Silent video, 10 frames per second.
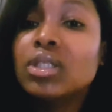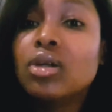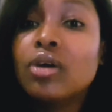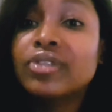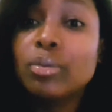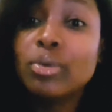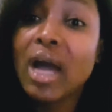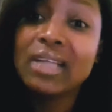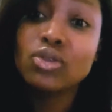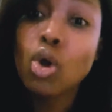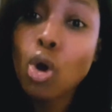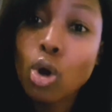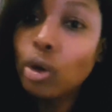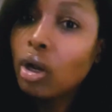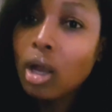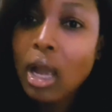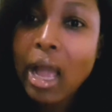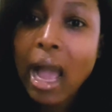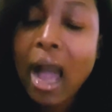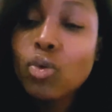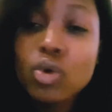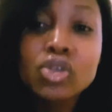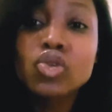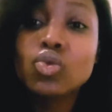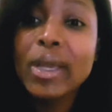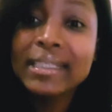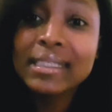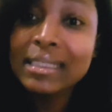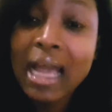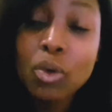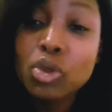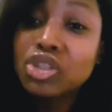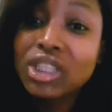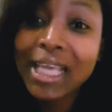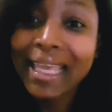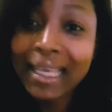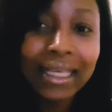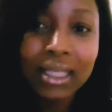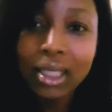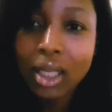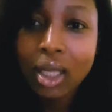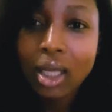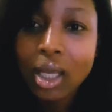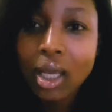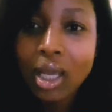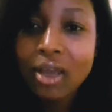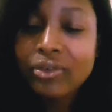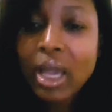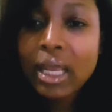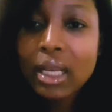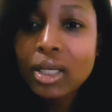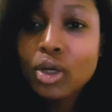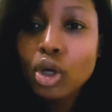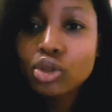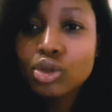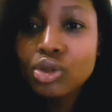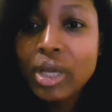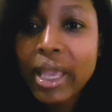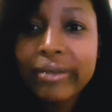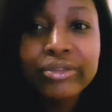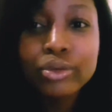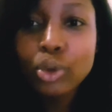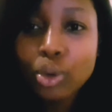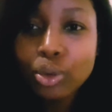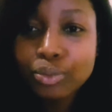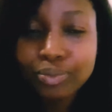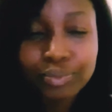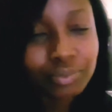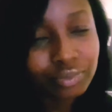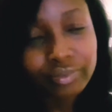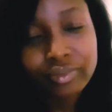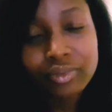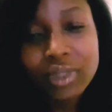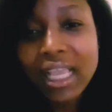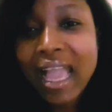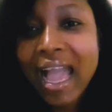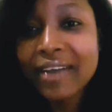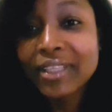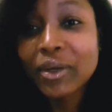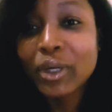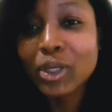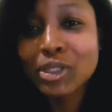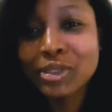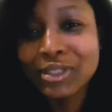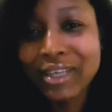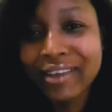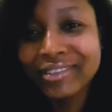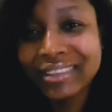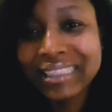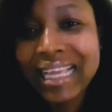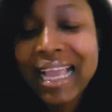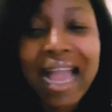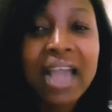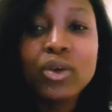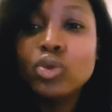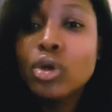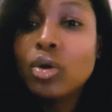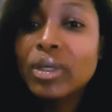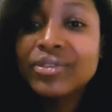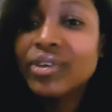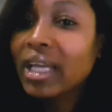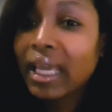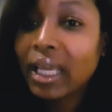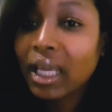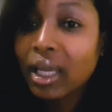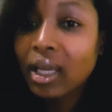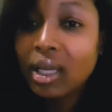comfortable at all. I was sweating, I was shaking. Finally got to New Haven. After we got to New Haven, I could not wait for keke.